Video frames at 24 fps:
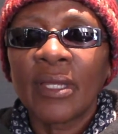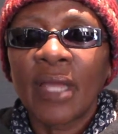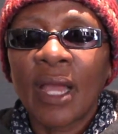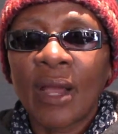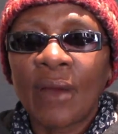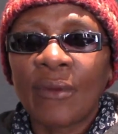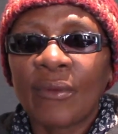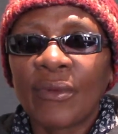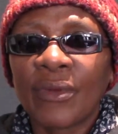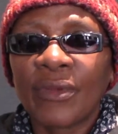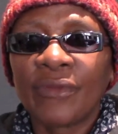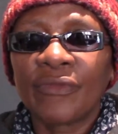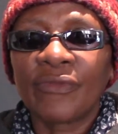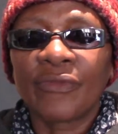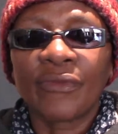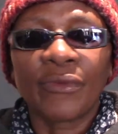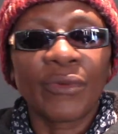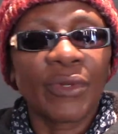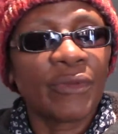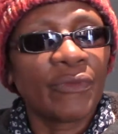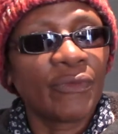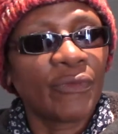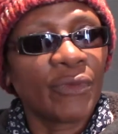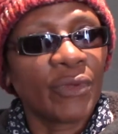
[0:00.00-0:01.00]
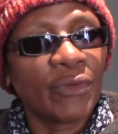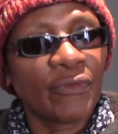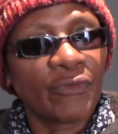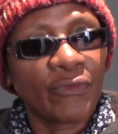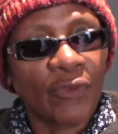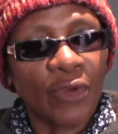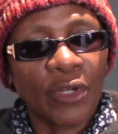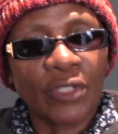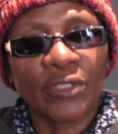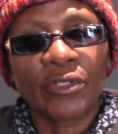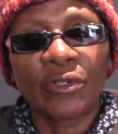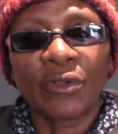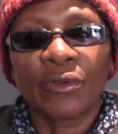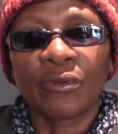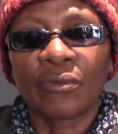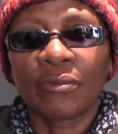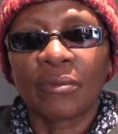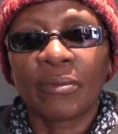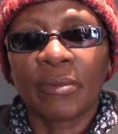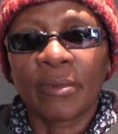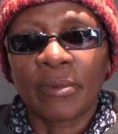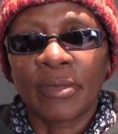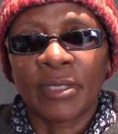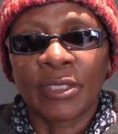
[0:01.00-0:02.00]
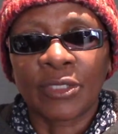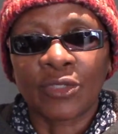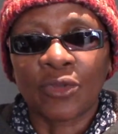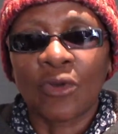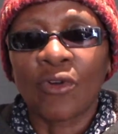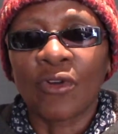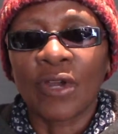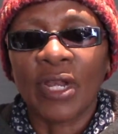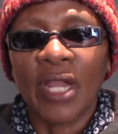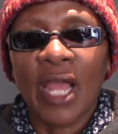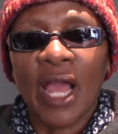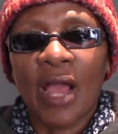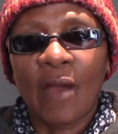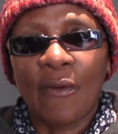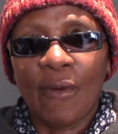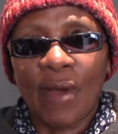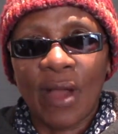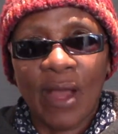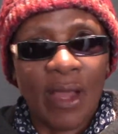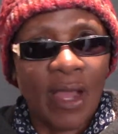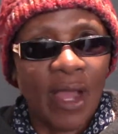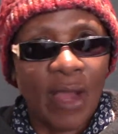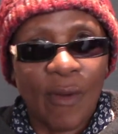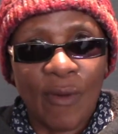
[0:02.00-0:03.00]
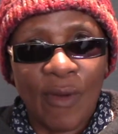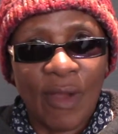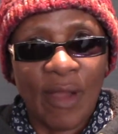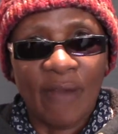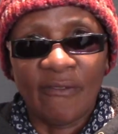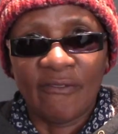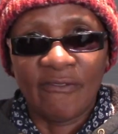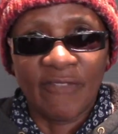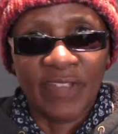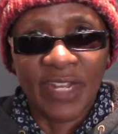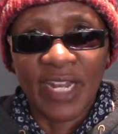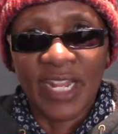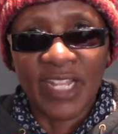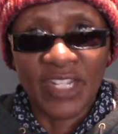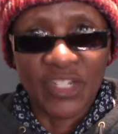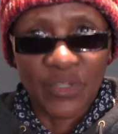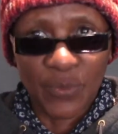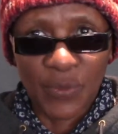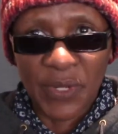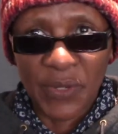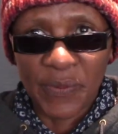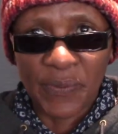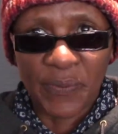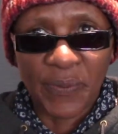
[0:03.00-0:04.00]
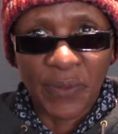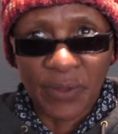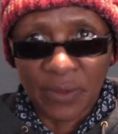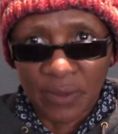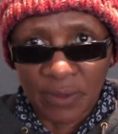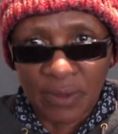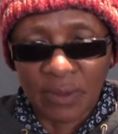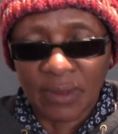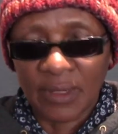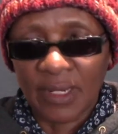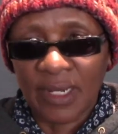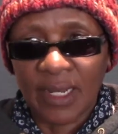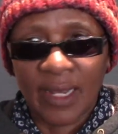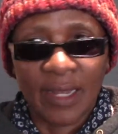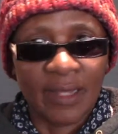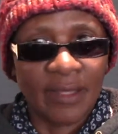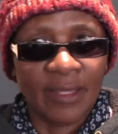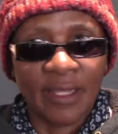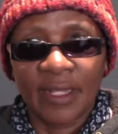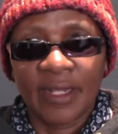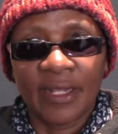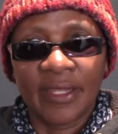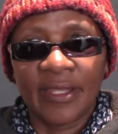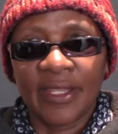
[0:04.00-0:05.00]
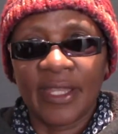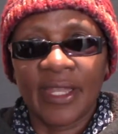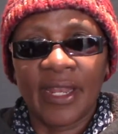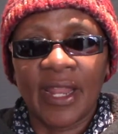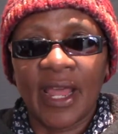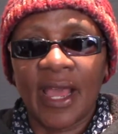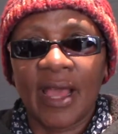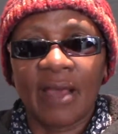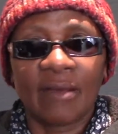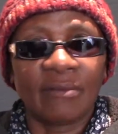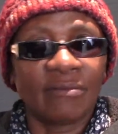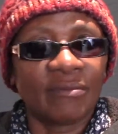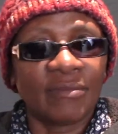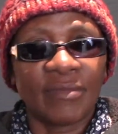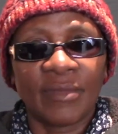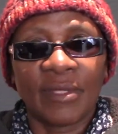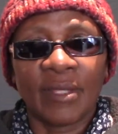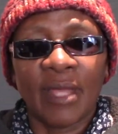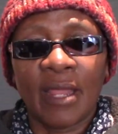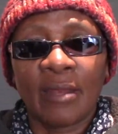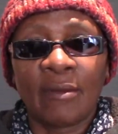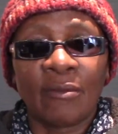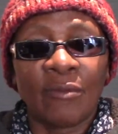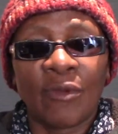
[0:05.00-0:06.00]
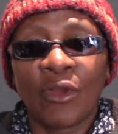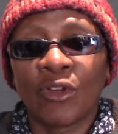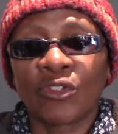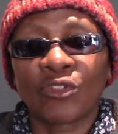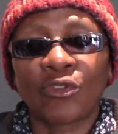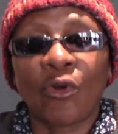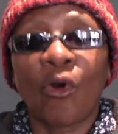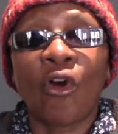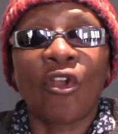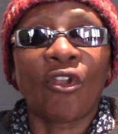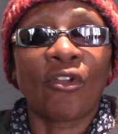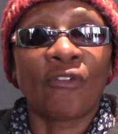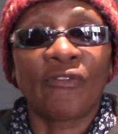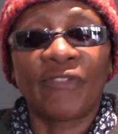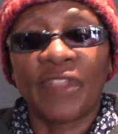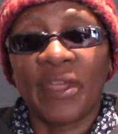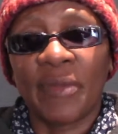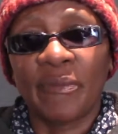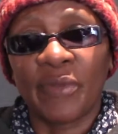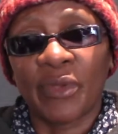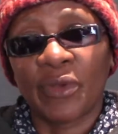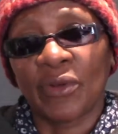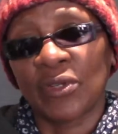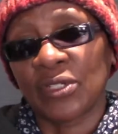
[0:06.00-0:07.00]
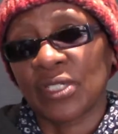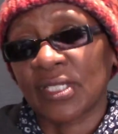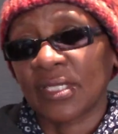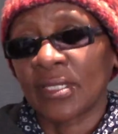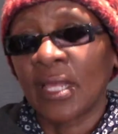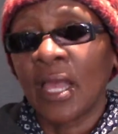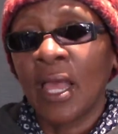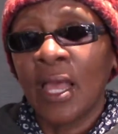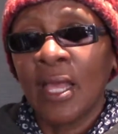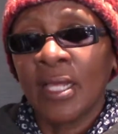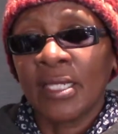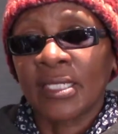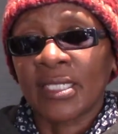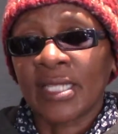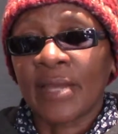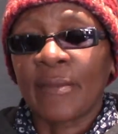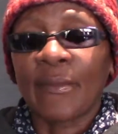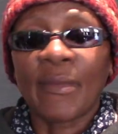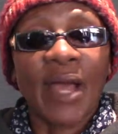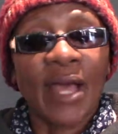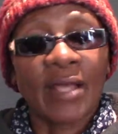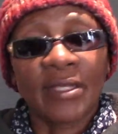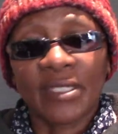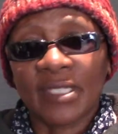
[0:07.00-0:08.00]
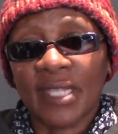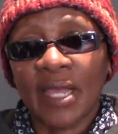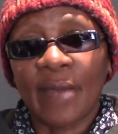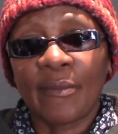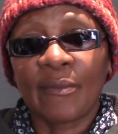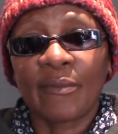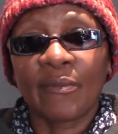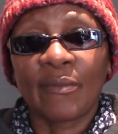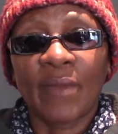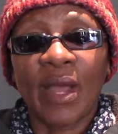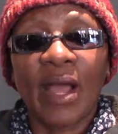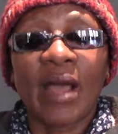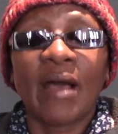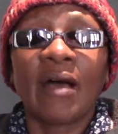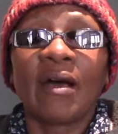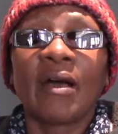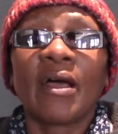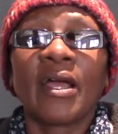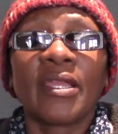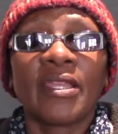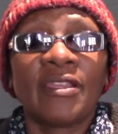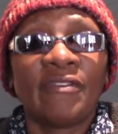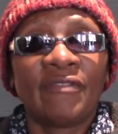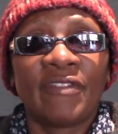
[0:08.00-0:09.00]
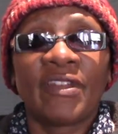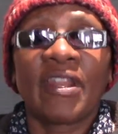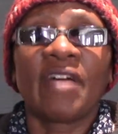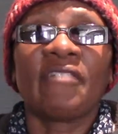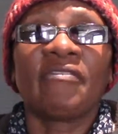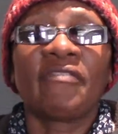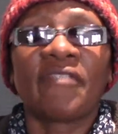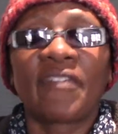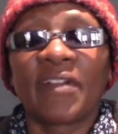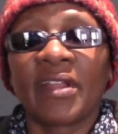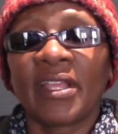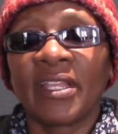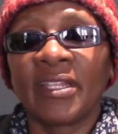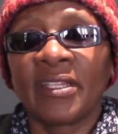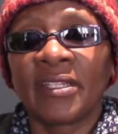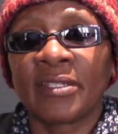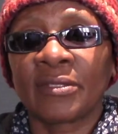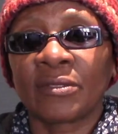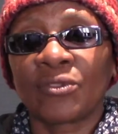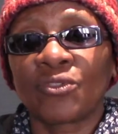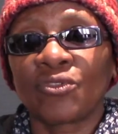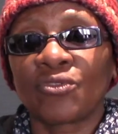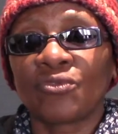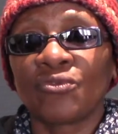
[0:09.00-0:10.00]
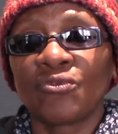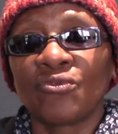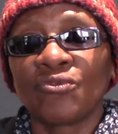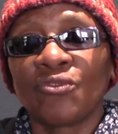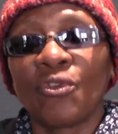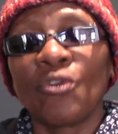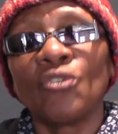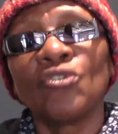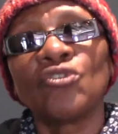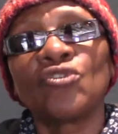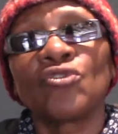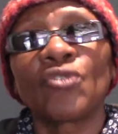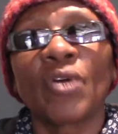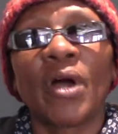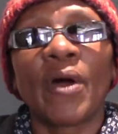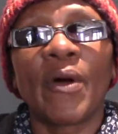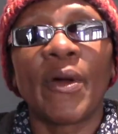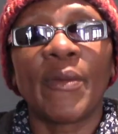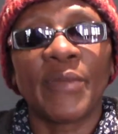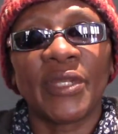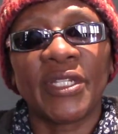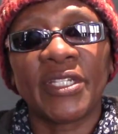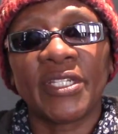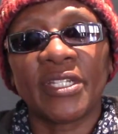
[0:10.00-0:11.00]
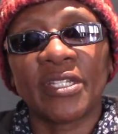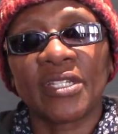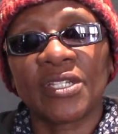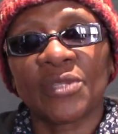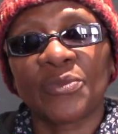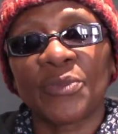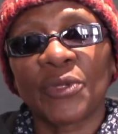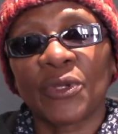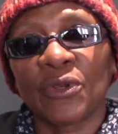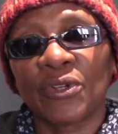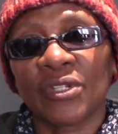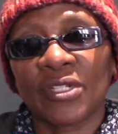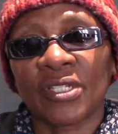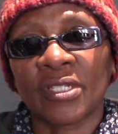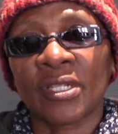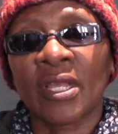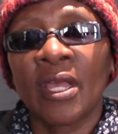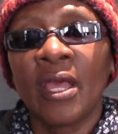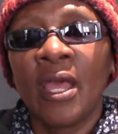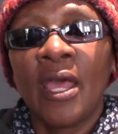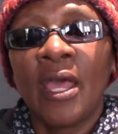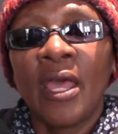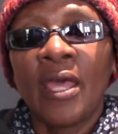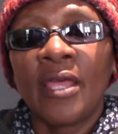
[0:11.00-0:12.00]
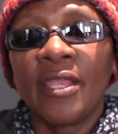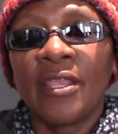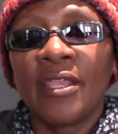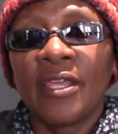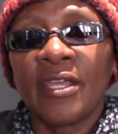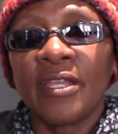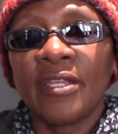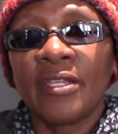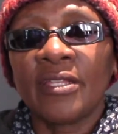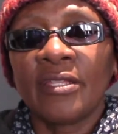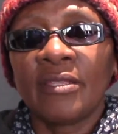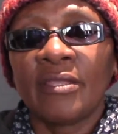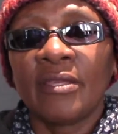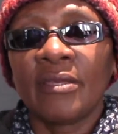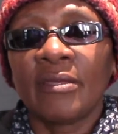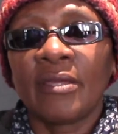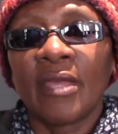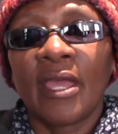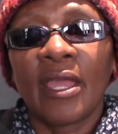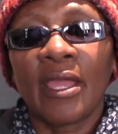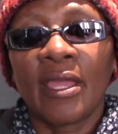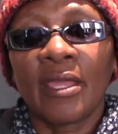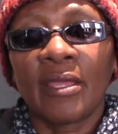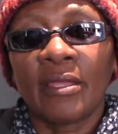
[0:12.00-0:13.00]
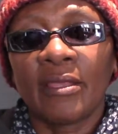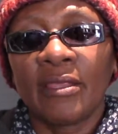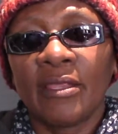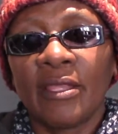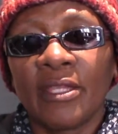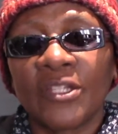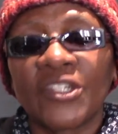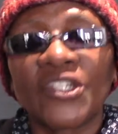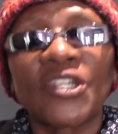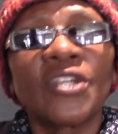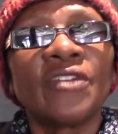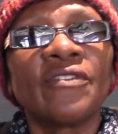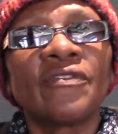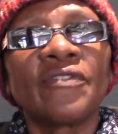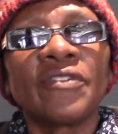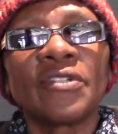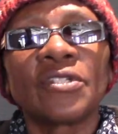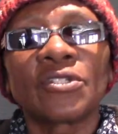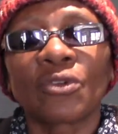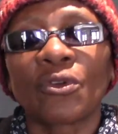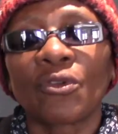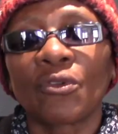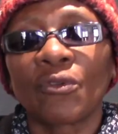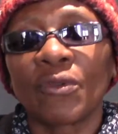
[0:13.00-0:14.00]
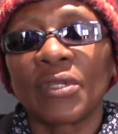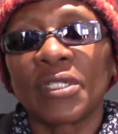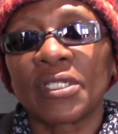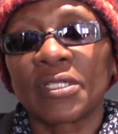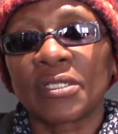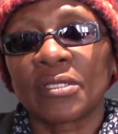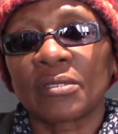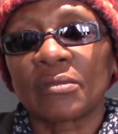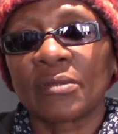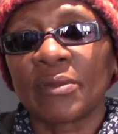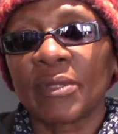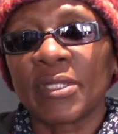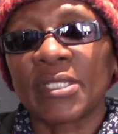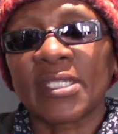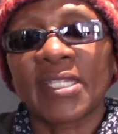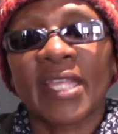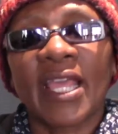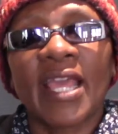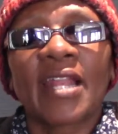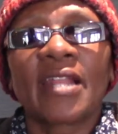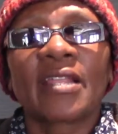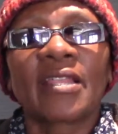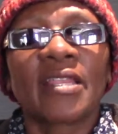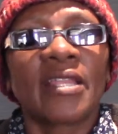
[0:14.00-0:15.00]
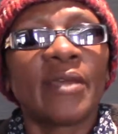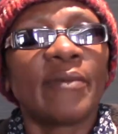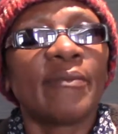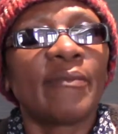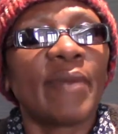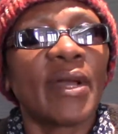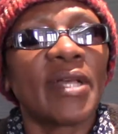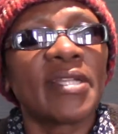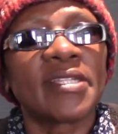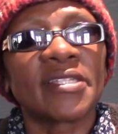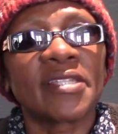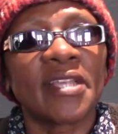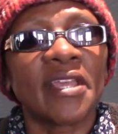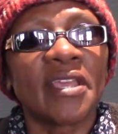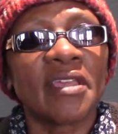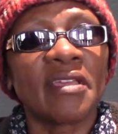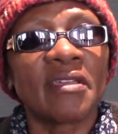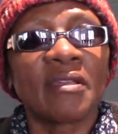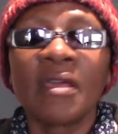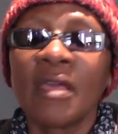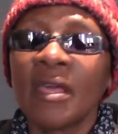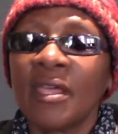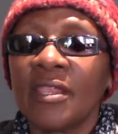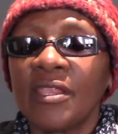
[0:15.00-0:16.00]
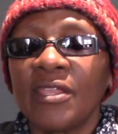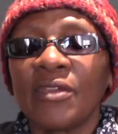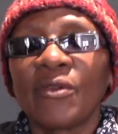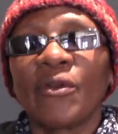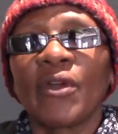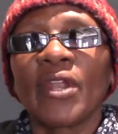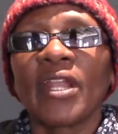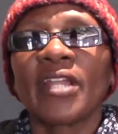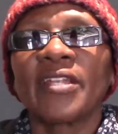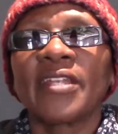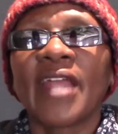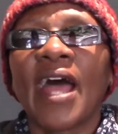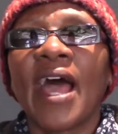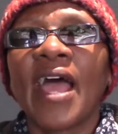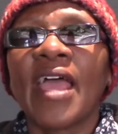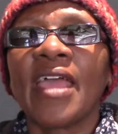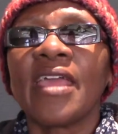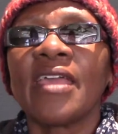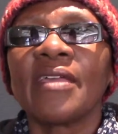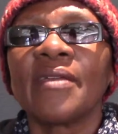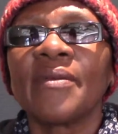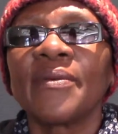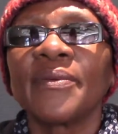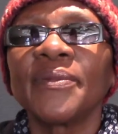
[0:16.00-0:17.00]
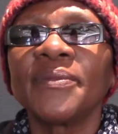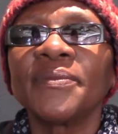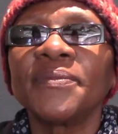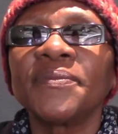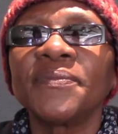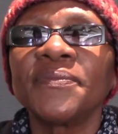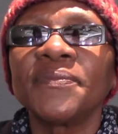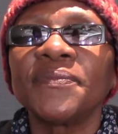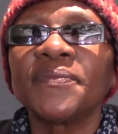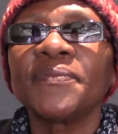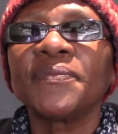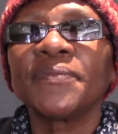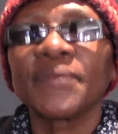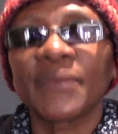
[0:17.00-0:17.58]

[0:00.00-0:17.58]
Yeah, we've got it's only our village people that are, and not all of them, because some are even afraid to go to our meetings, because the chief is always scaring them by saying they're gonna die. Mm.